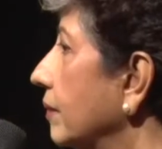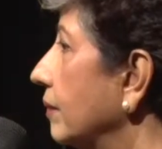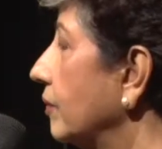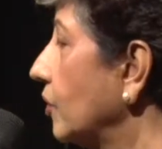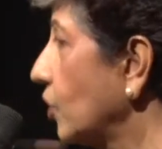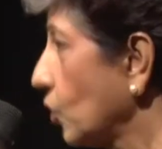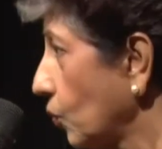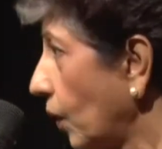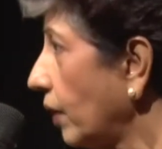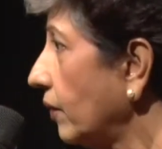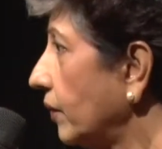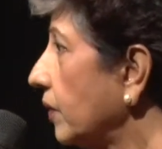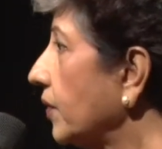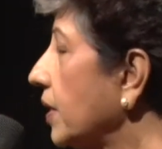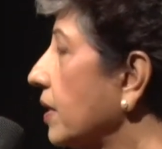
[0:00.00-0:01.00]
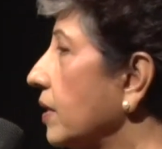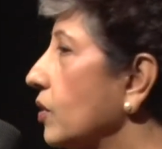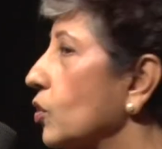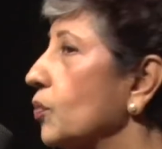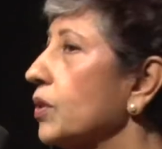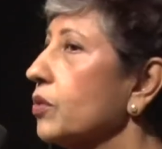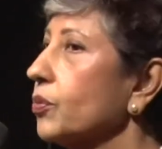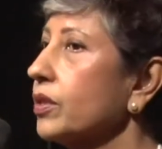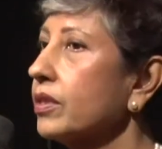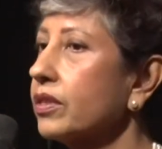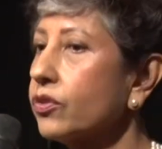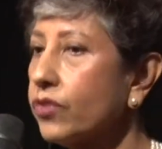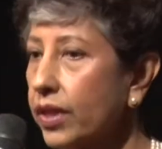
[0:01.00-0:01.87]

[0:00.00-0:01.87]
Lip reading: Which is one of the reasons which was a